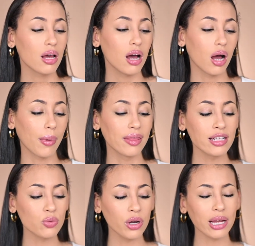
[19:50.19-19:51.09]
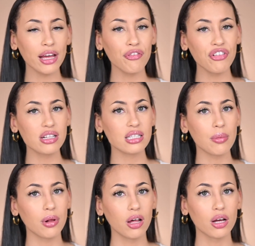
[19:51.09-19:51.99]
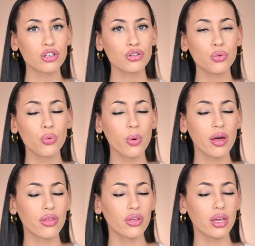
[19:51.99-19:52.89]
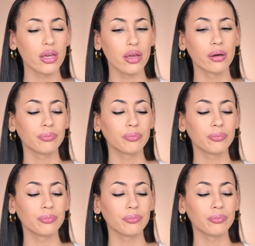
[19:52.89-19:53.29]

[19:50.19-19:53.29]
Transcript: And this one kind of feels similar to the